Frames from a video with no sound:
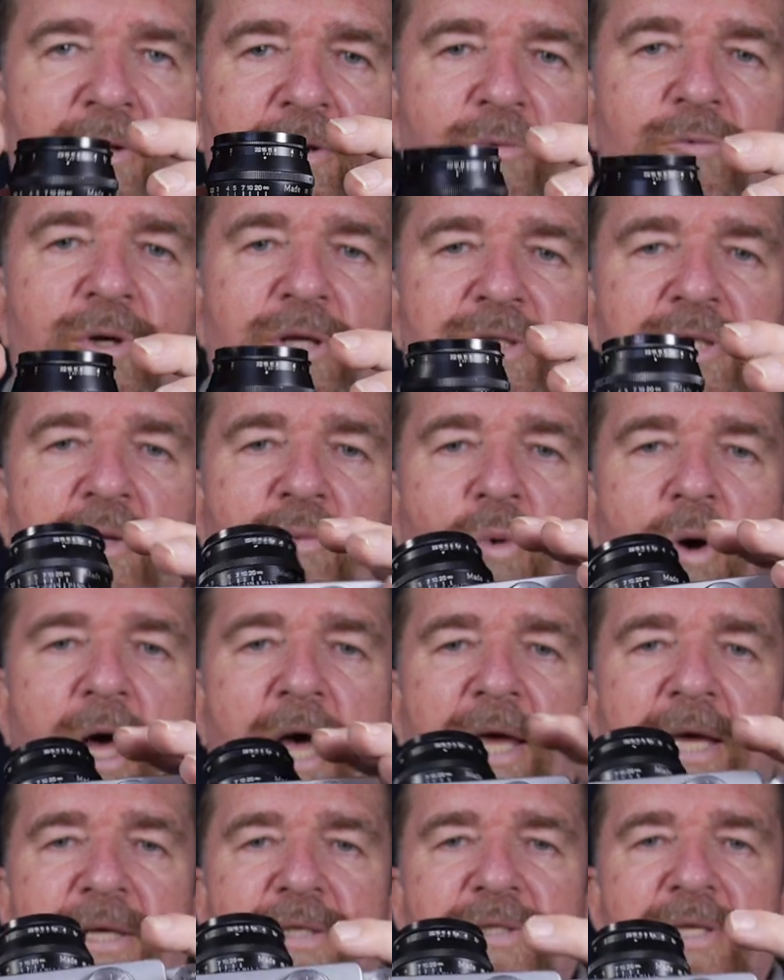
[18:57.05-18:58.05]
And the reason
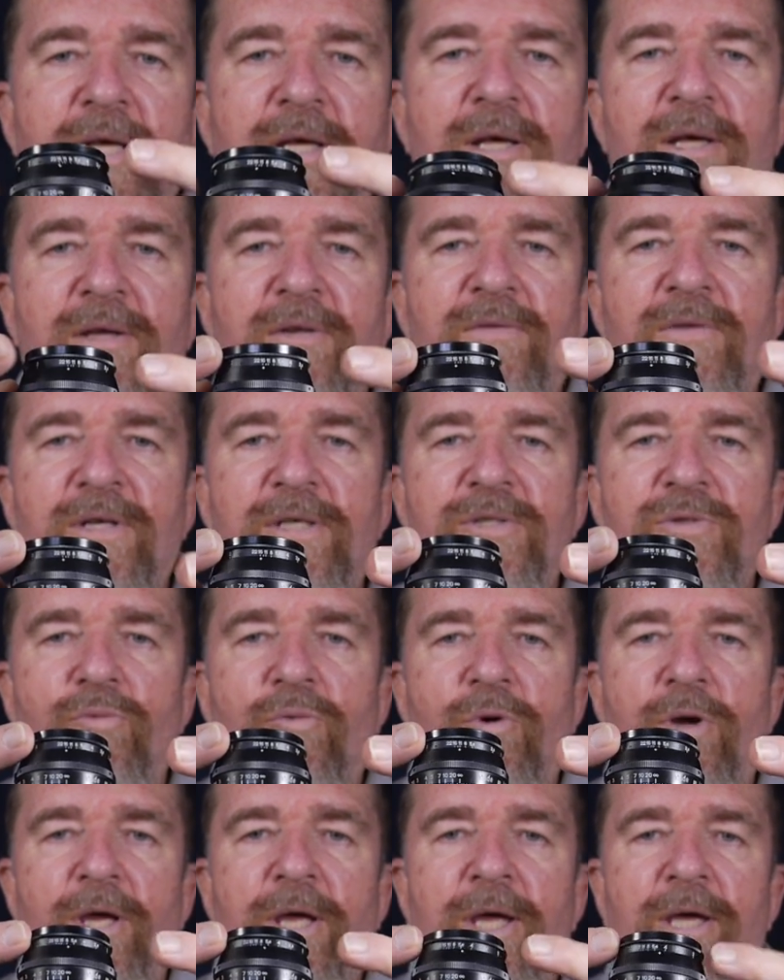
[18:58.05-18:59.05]
why is this
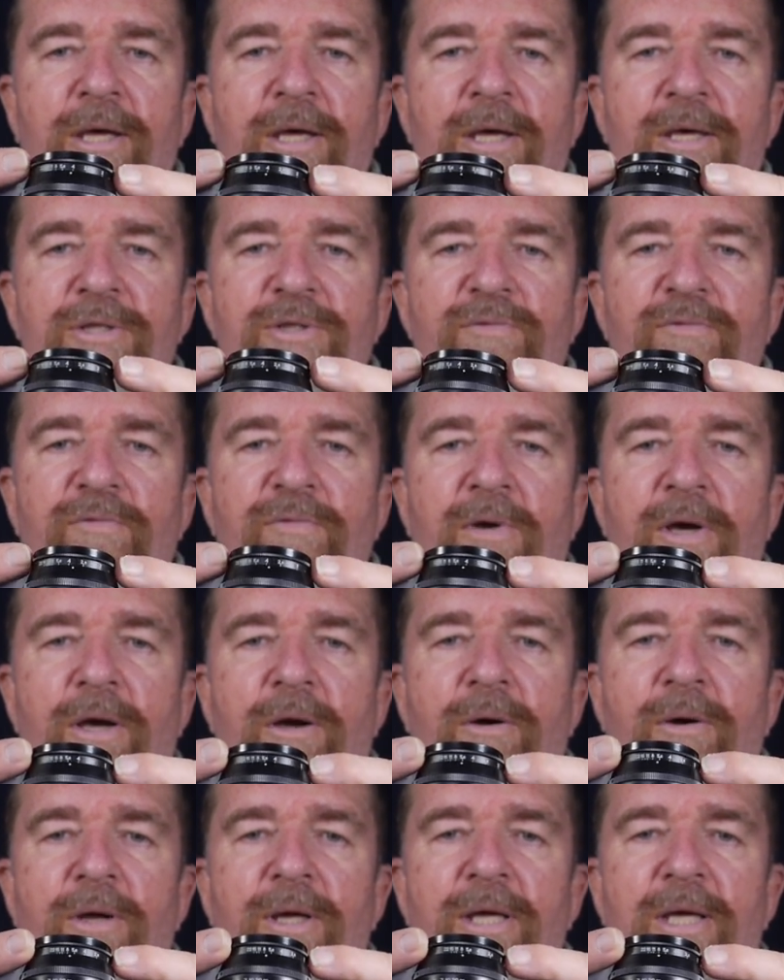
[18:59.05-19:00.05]
ring is
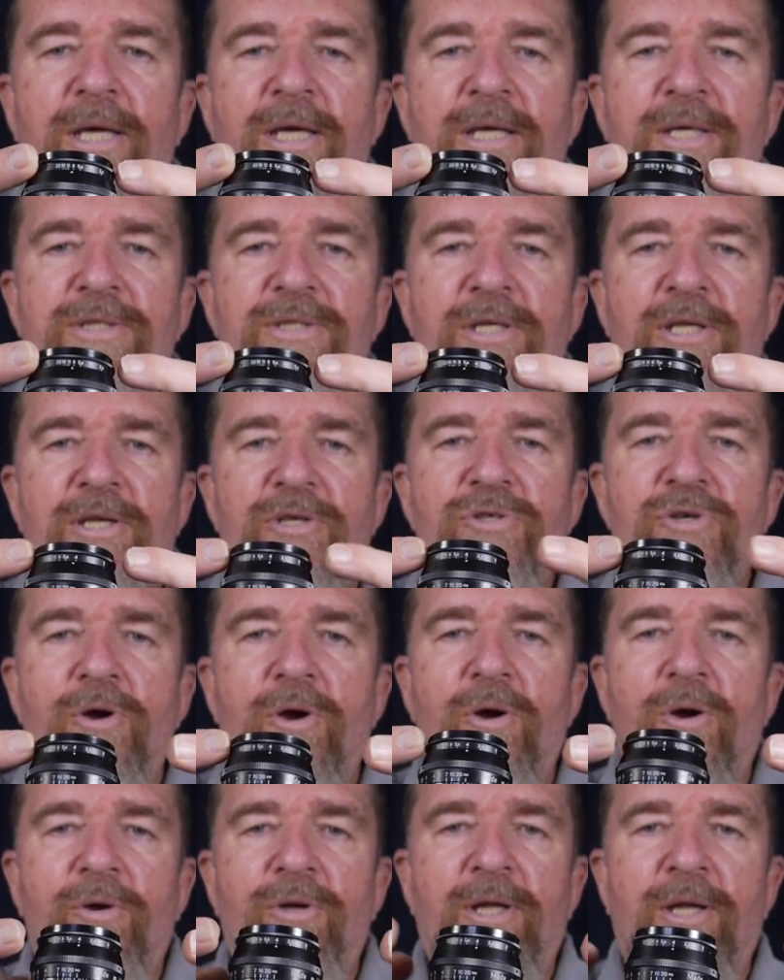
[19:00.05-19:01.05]
very easy to
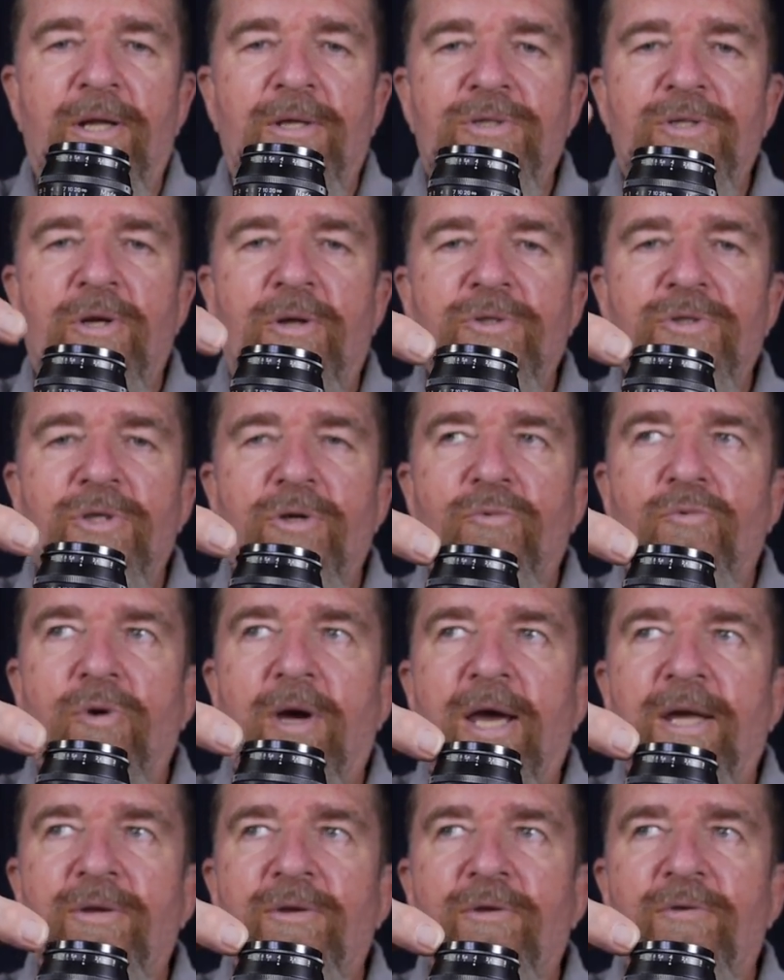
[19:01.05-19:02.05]
turn and it's also
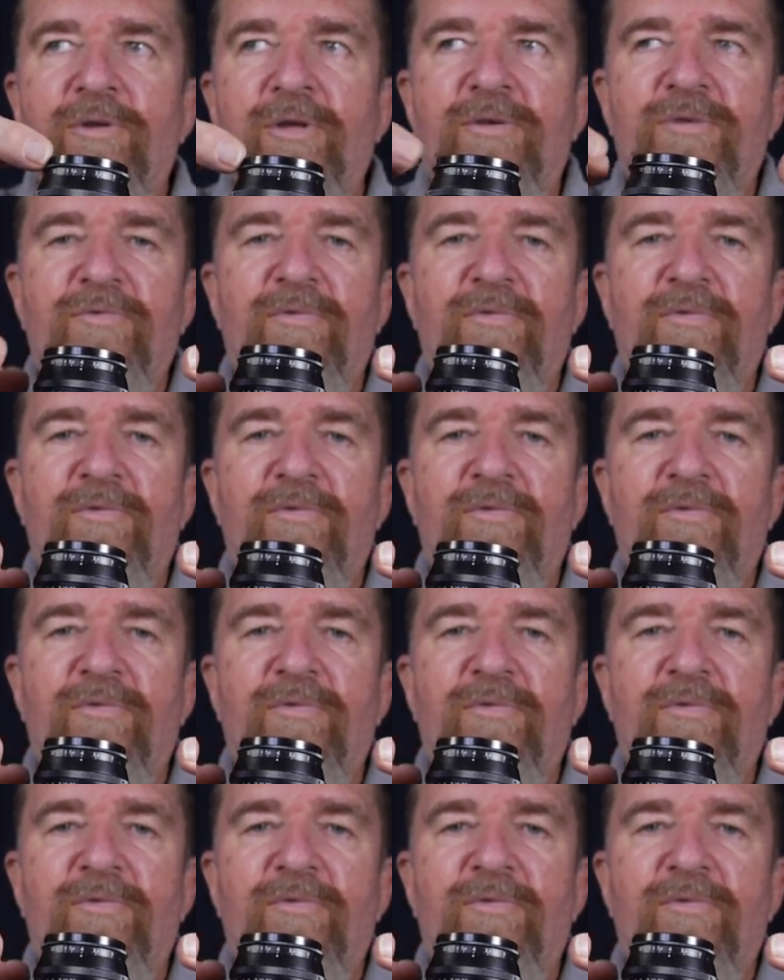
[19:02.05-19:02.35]
right near the,